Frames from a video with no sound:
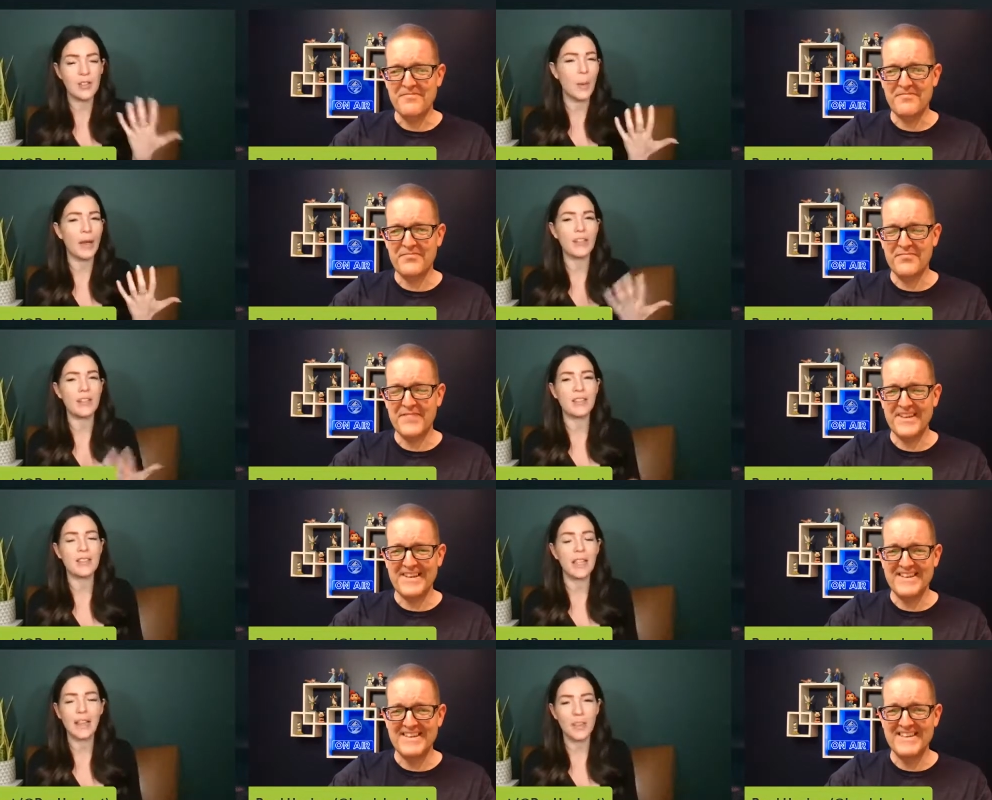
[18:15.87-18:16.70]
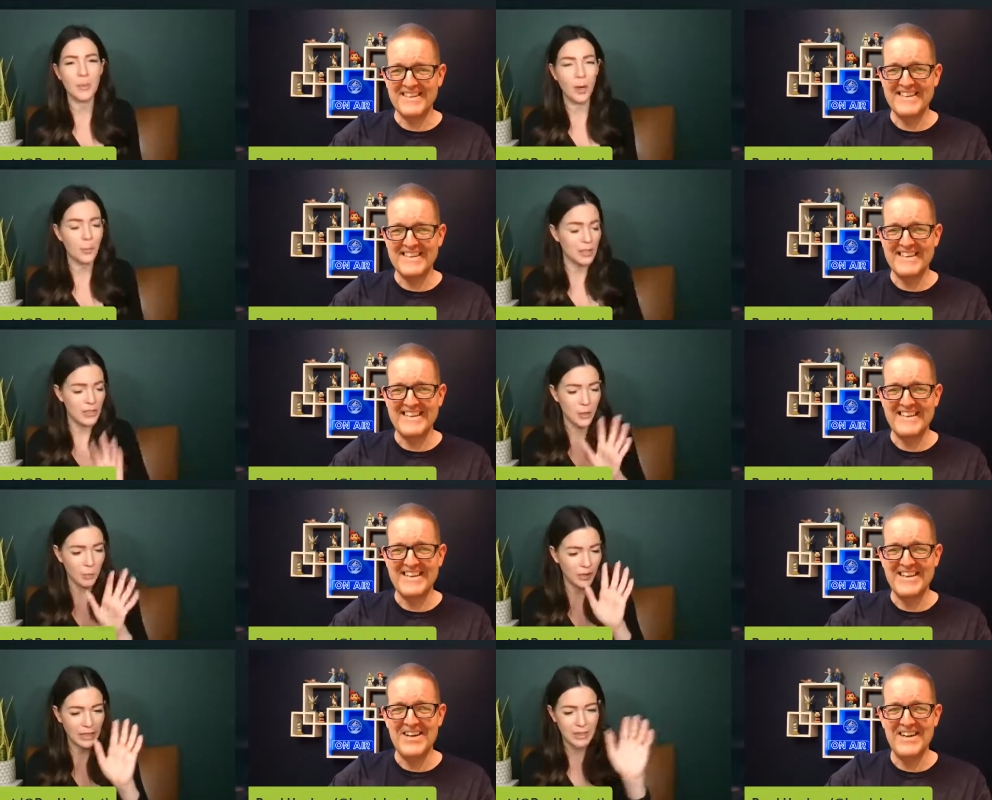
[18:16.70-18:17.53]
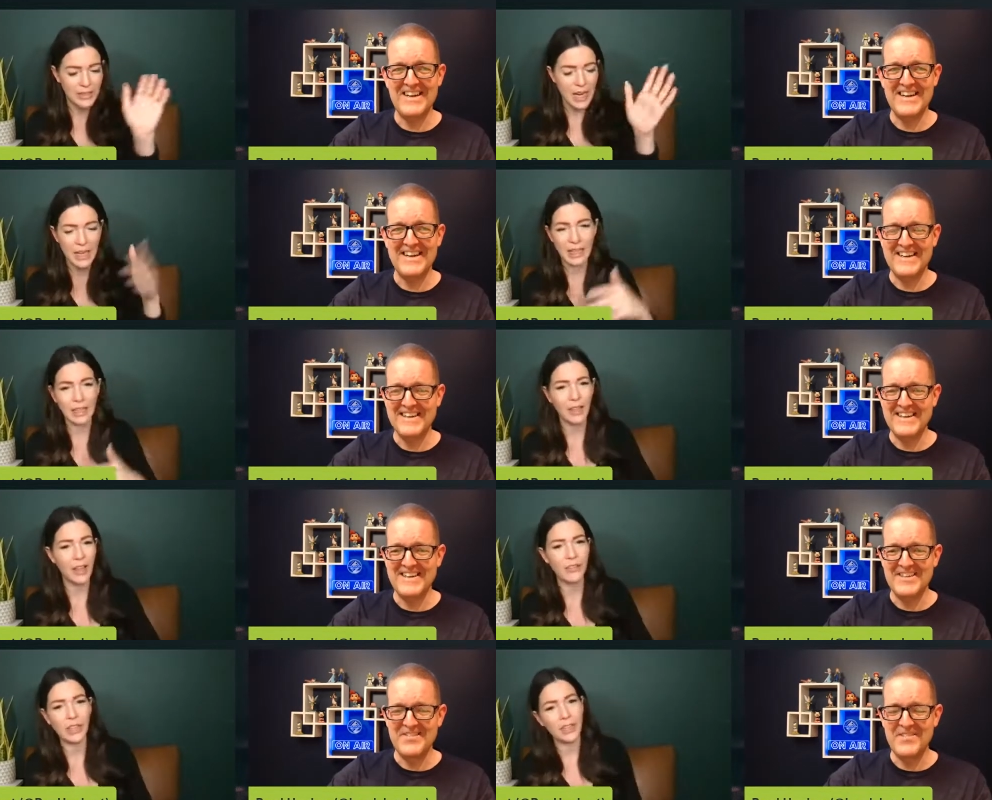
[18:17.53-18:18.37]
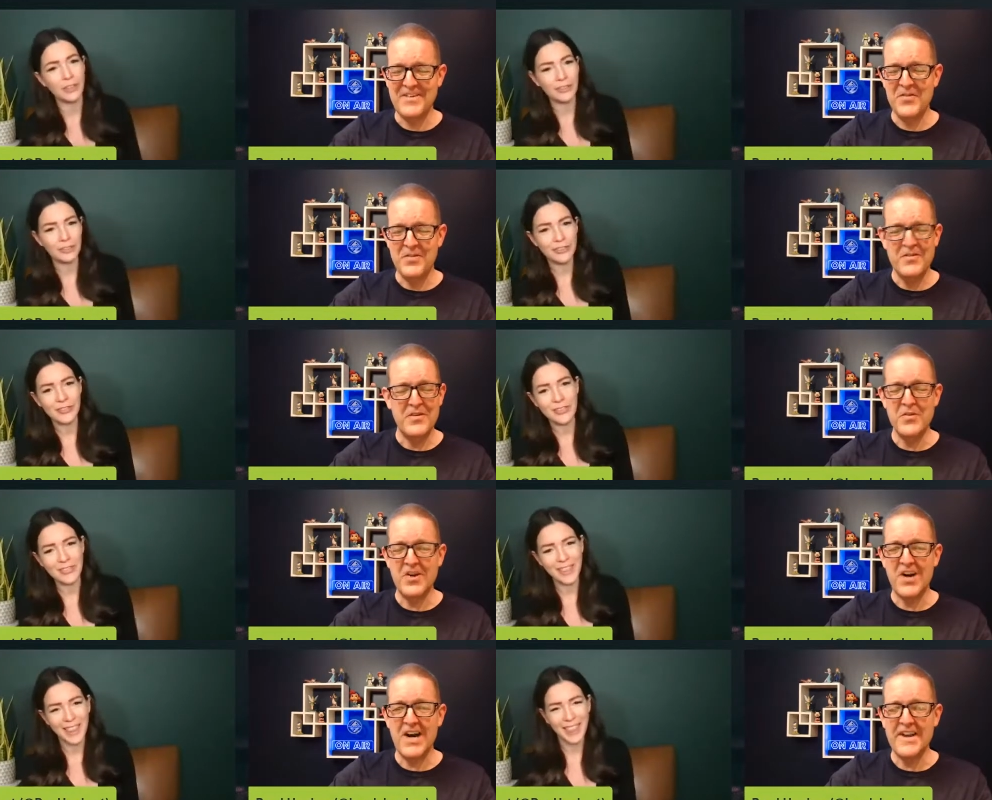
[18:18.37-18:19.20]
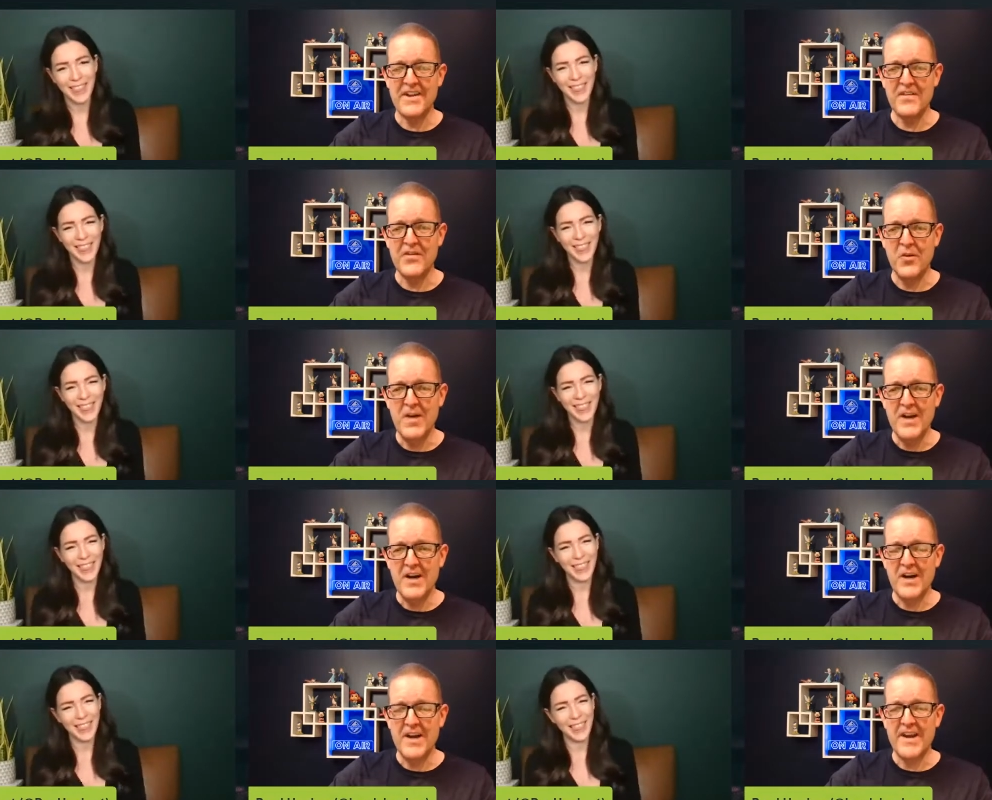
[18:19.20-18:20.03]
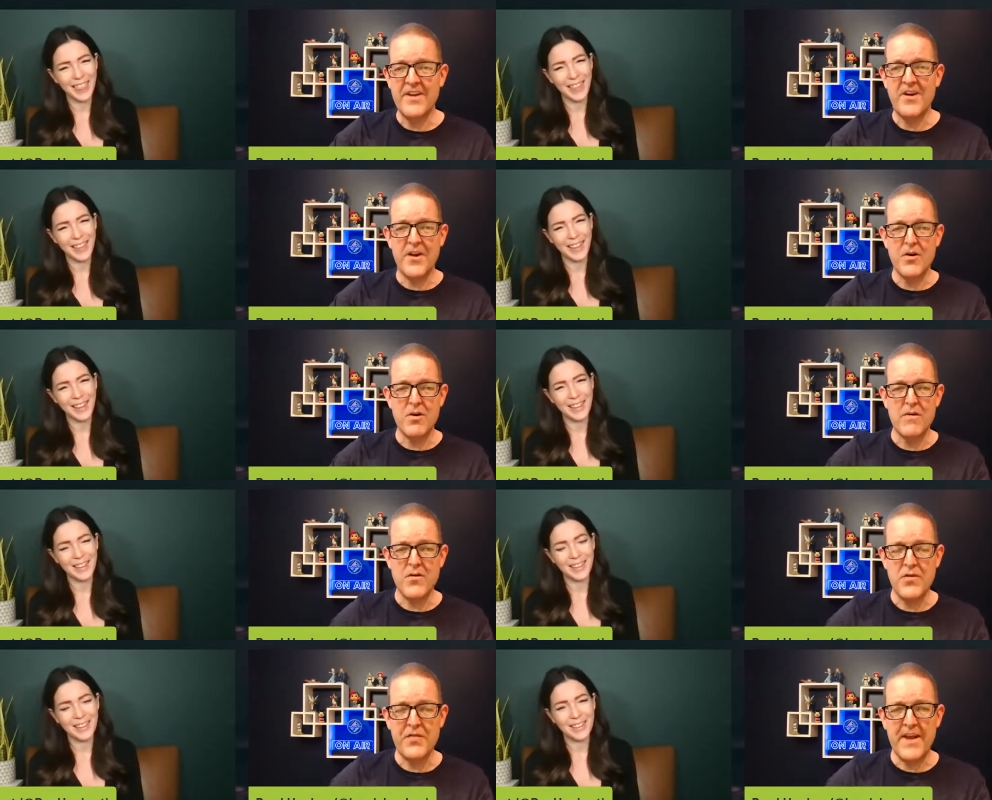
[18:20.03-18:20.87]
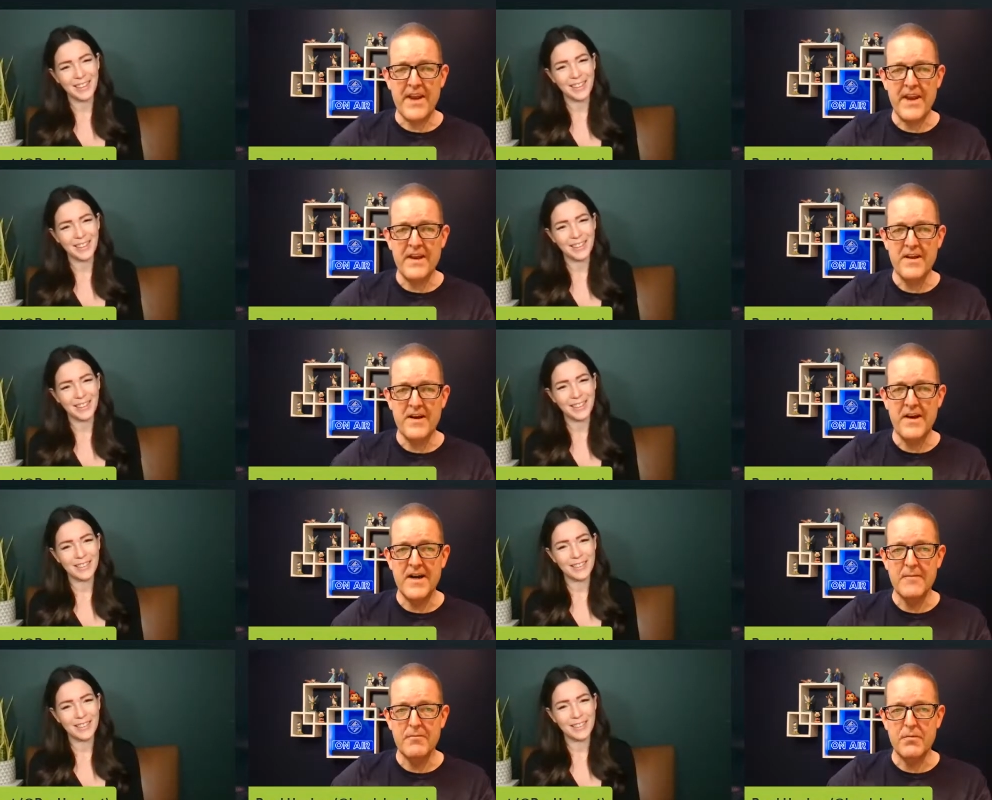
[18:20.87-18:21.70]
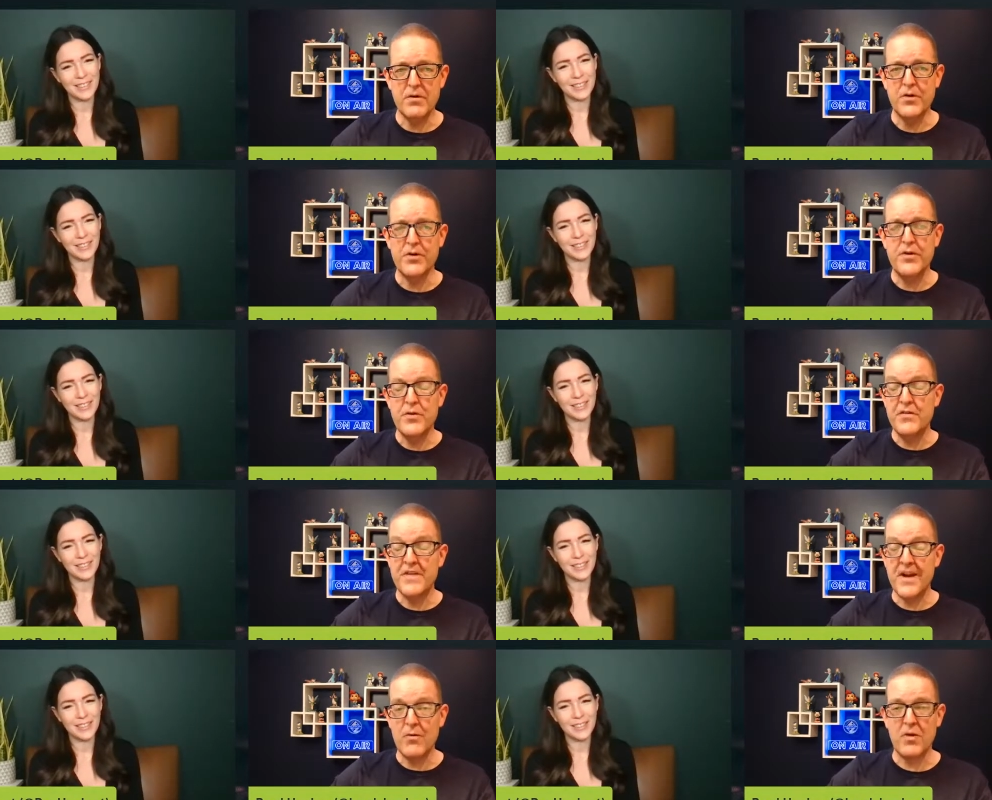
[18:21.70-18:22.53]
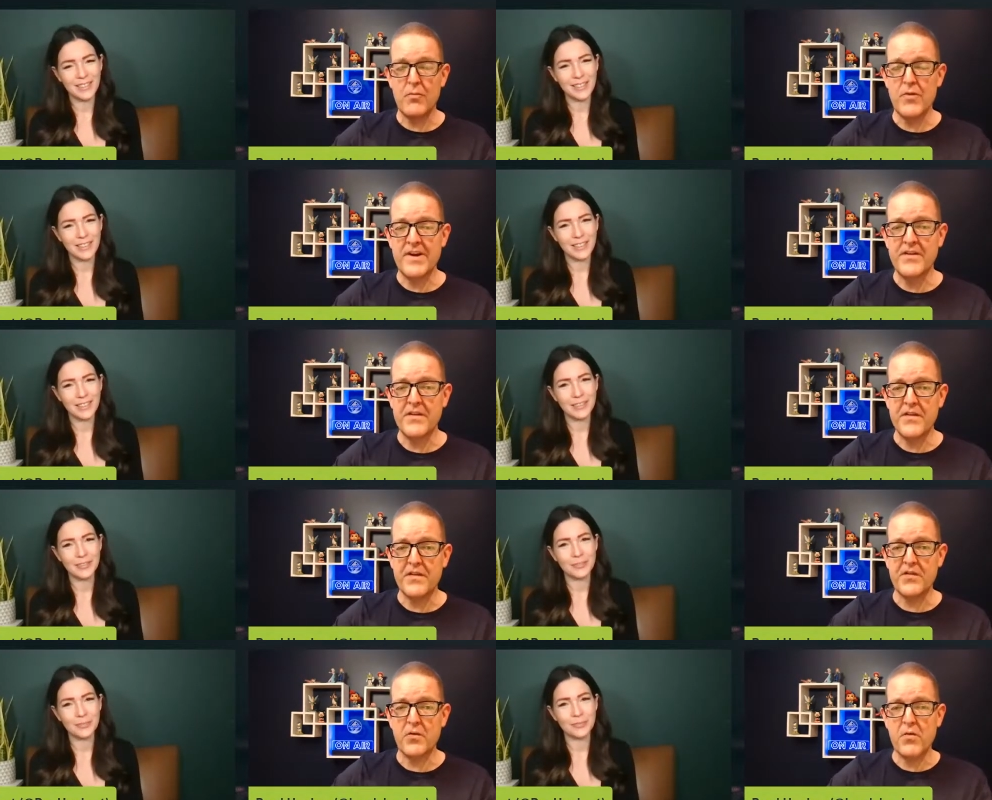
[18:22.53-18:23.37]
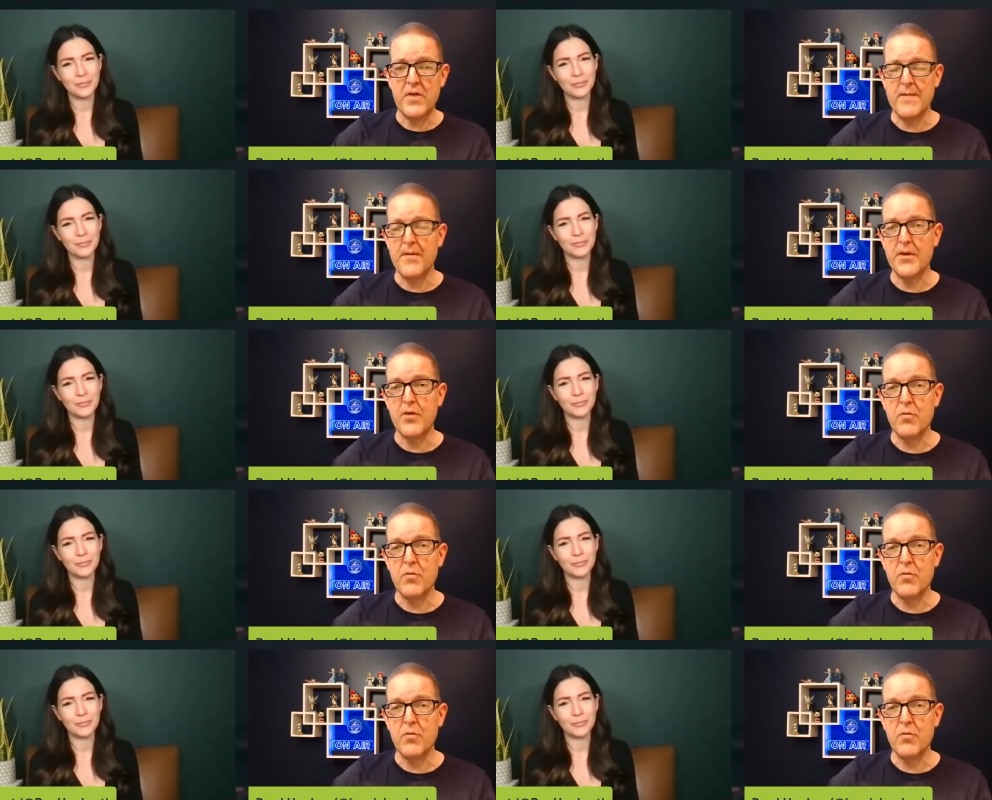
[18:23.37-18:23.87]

Speaker 1: inspired to sing at the moment. So please take it. I love it.
Speaker 2: You you got it. So uh, in honor of Earth Day, uh, Good News Network brings you this story about a